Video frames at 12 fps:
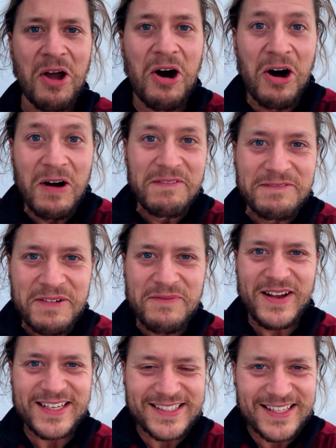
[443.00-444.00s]
Oh,
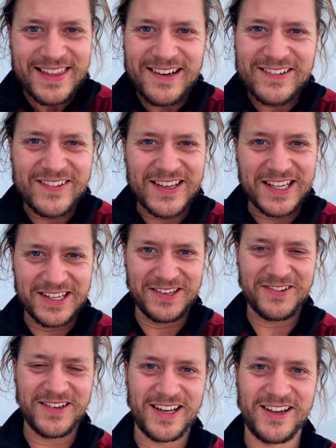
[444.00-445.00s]
Rebecca's in there doing a
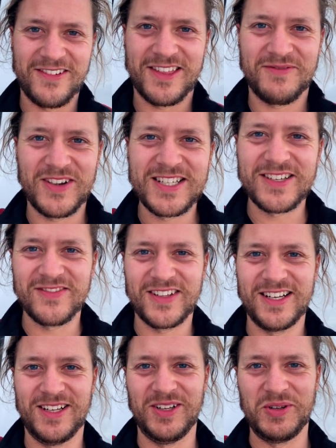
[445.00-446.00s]
Q&A with a bunch of
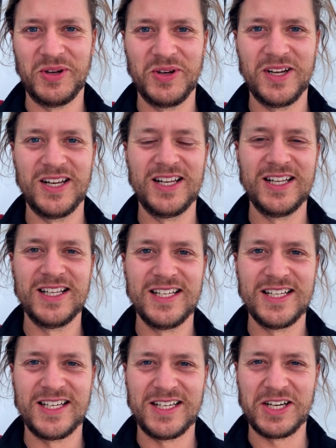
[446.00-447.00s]
little
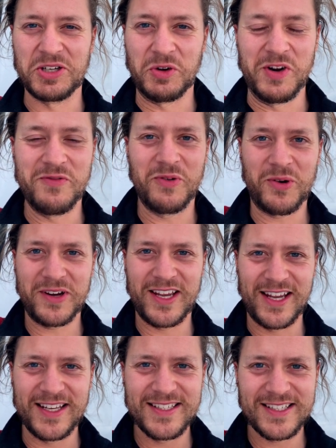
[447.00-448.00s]
uh, grade four
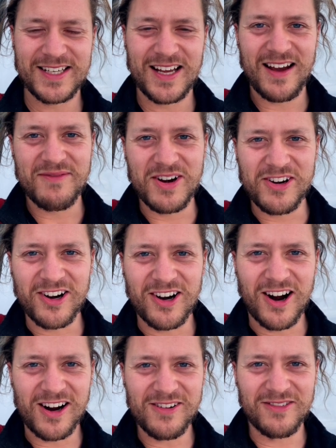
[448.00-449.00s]
kids about her
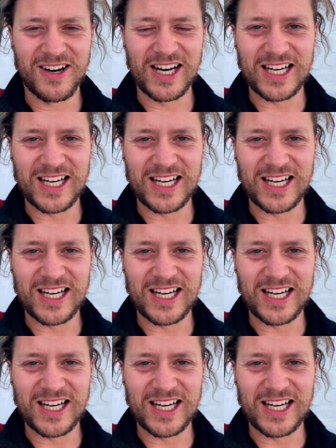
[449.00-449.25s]
artwork.